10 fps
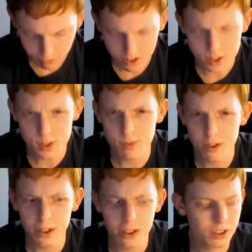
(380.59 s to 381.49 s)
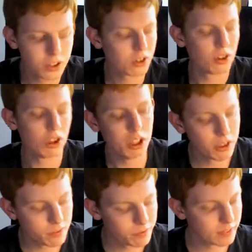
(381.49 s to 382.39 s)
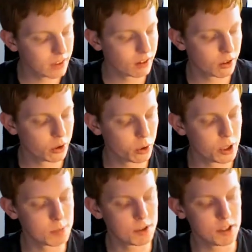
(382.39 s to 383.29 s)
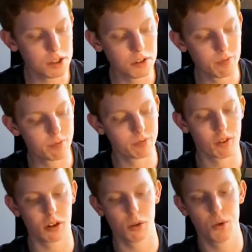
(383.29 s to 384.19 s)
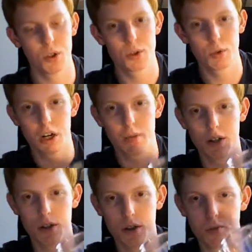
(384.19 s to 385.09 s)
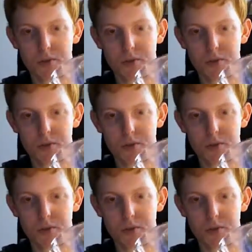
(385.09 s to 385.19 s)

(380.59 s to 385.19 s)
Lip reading: This is very clean, crisp tea, which is what I'm into.